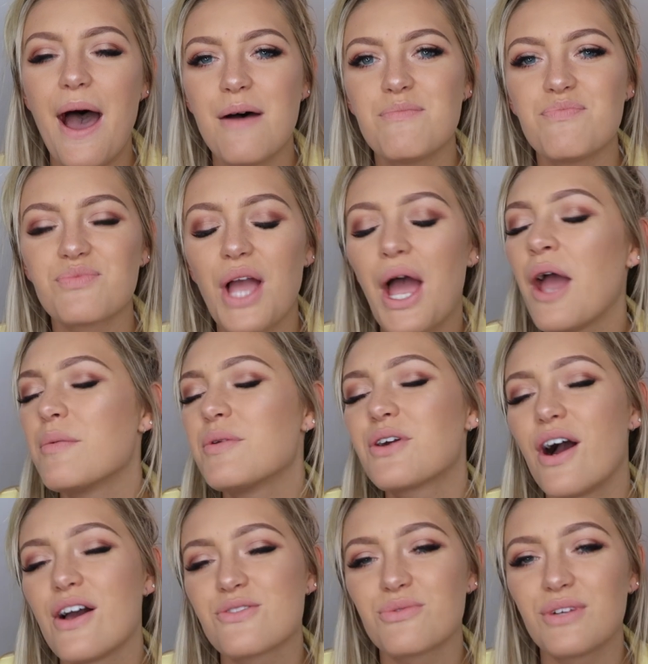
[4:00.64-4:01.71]
Um, I hope you
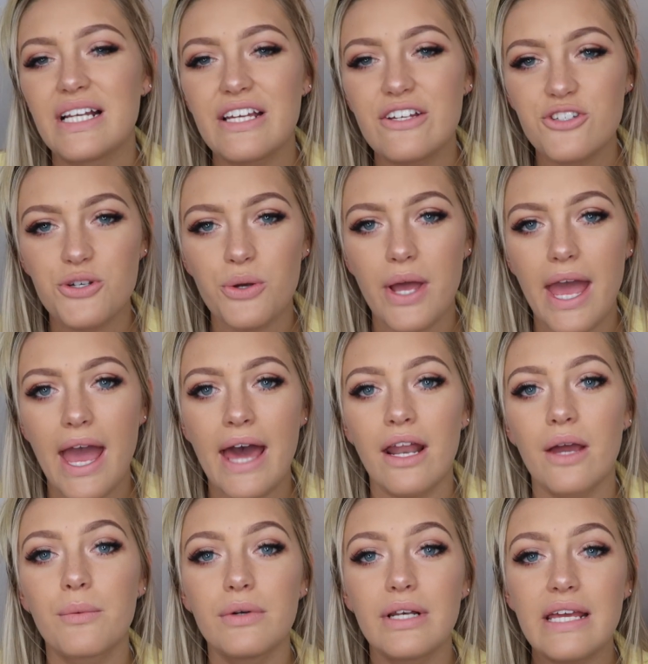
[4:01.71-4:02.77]
guys really enjoy it, and
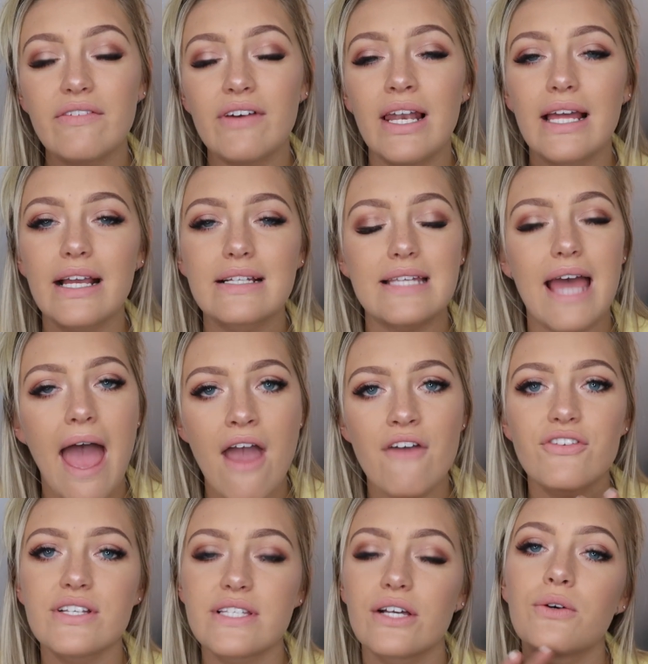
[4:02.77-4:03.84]
I will leave a link to
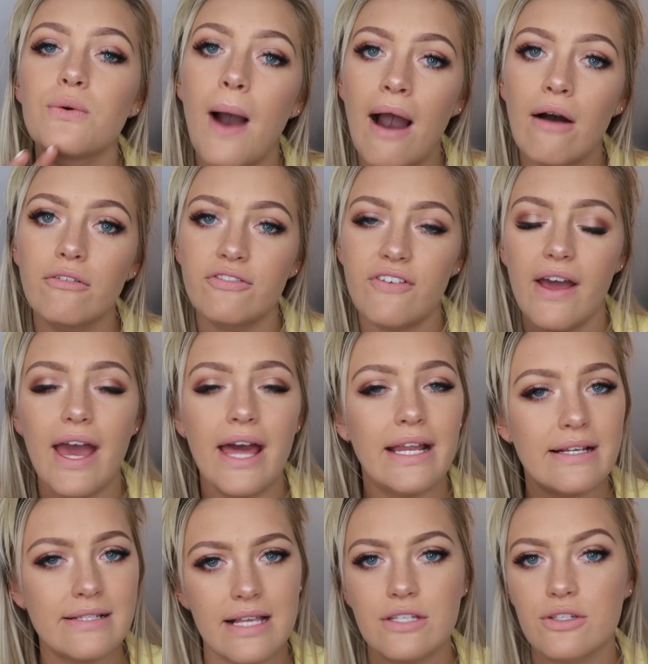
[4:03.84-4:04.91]
every single outfit and
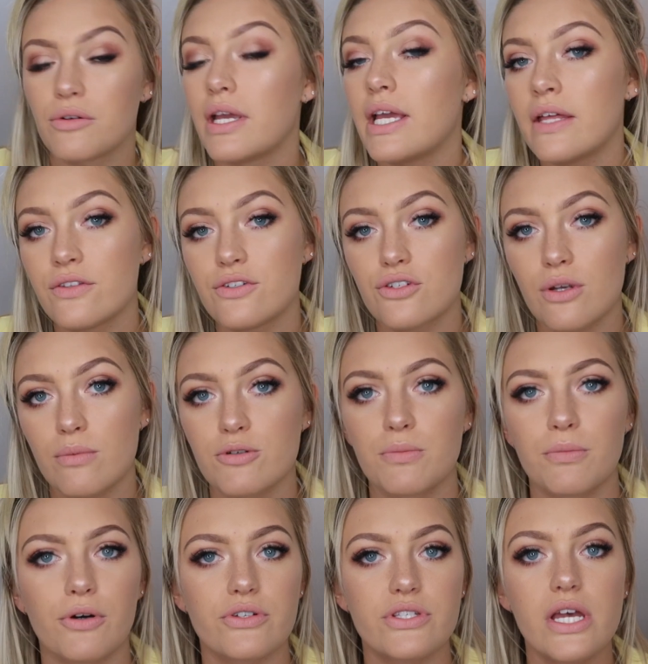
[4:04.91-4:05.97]
accessory in the
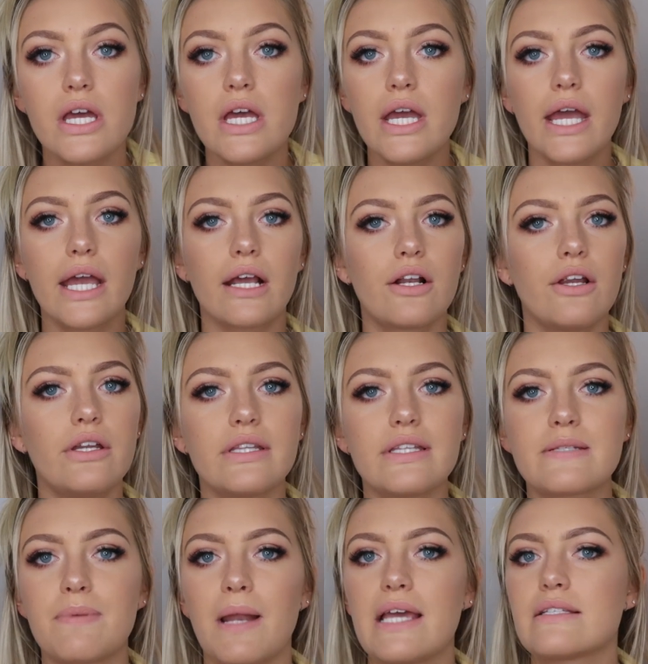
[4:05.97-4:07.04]
description box, including
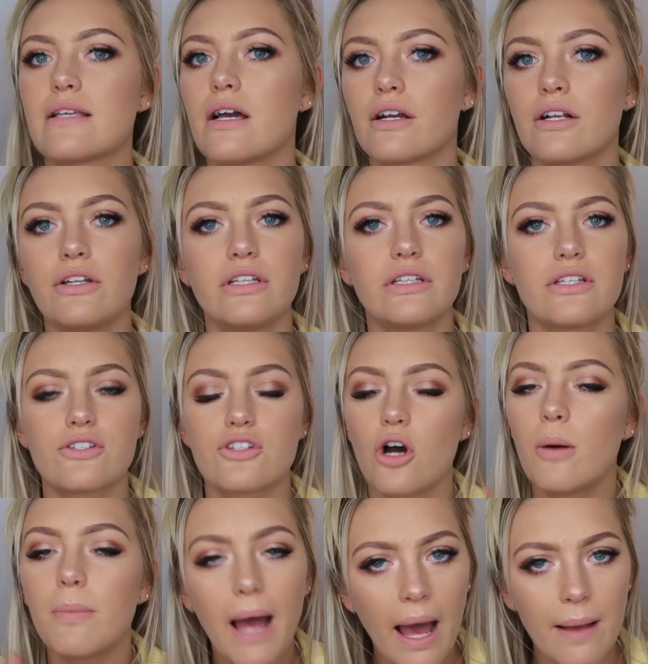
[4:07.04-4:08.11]
this blazer, including this
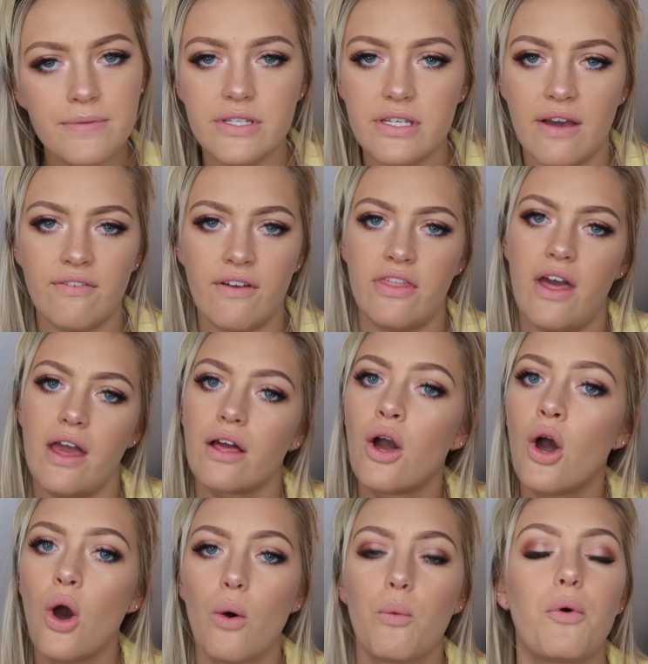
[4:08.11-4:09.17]
top, absolutely everything
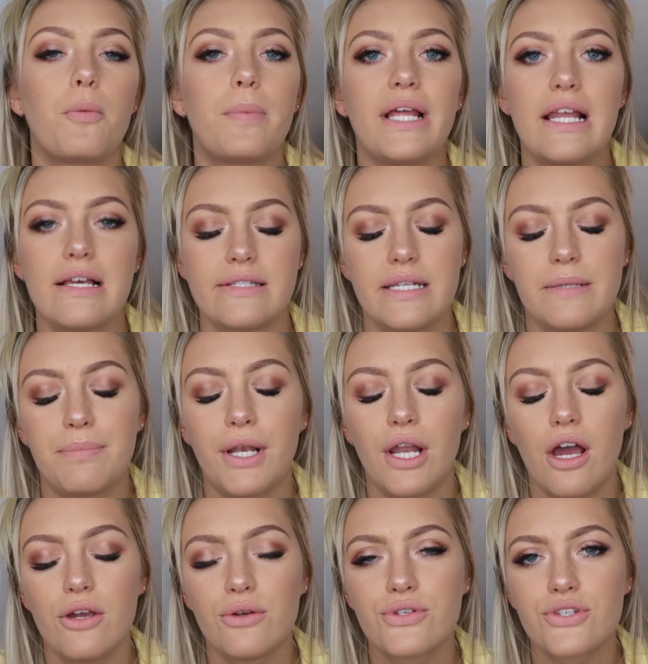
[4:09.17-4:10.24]
will be listed
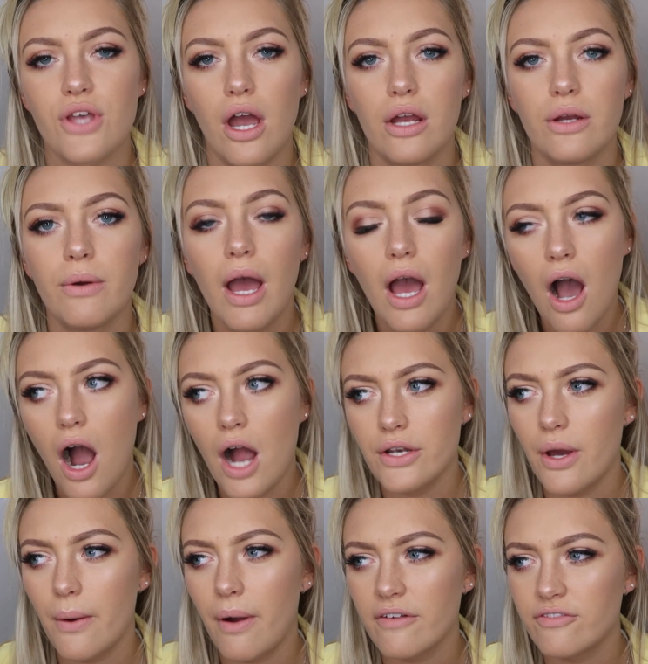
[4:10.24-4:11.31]
below. So I
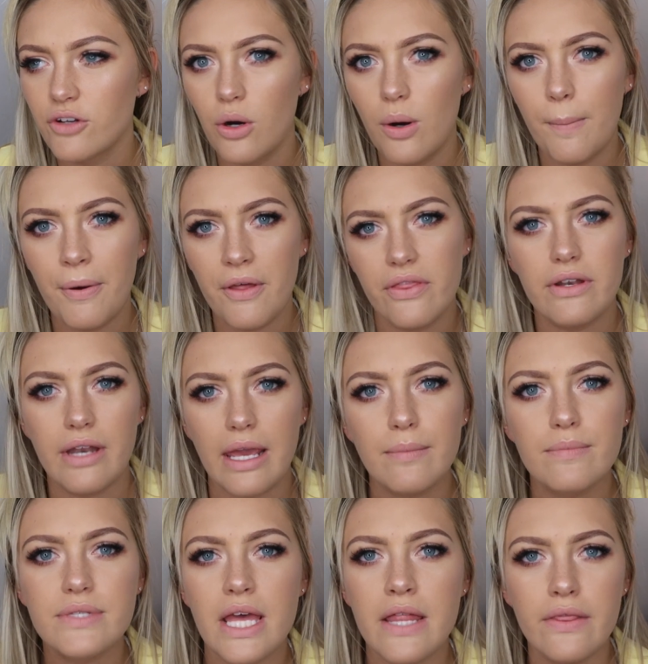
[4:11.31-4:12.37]
know I've not put the
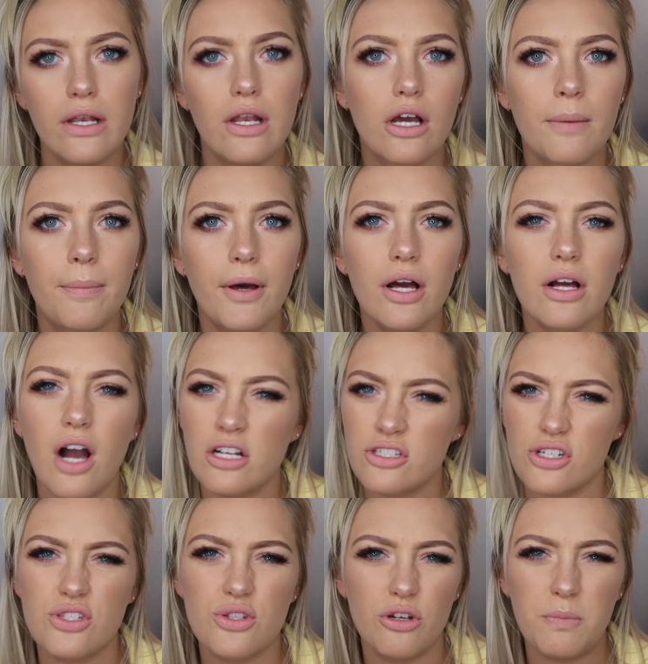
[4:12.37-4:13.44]
names in the lookbook, I
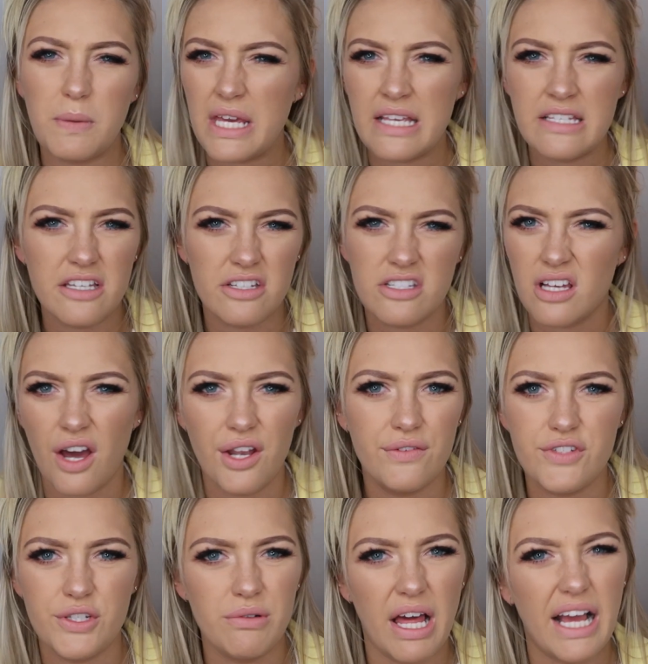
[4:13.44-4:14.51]
just thought it'd be easier to kind
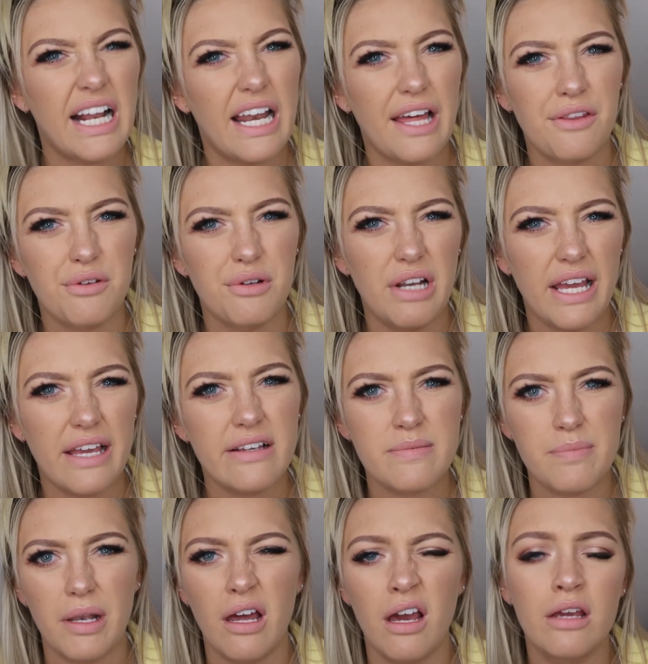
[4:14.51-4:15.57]
of do like click through links
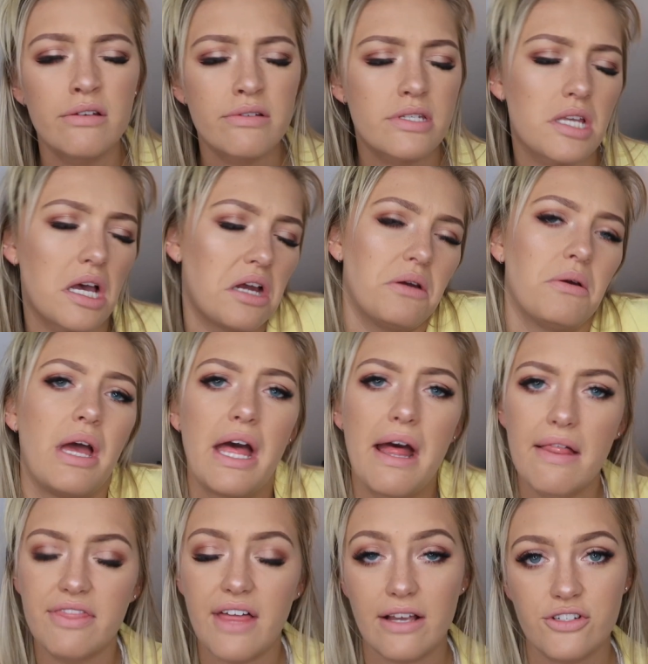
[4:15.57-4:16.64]
below, so
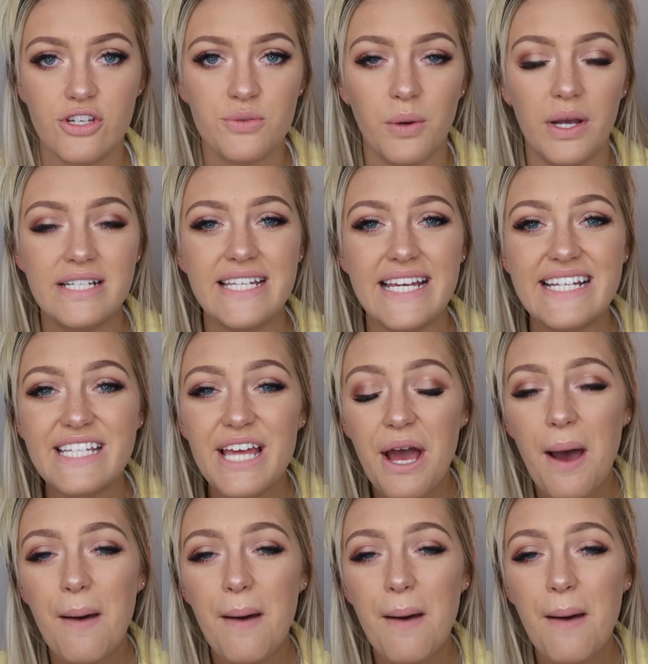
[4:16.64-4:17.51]
that's just what I did.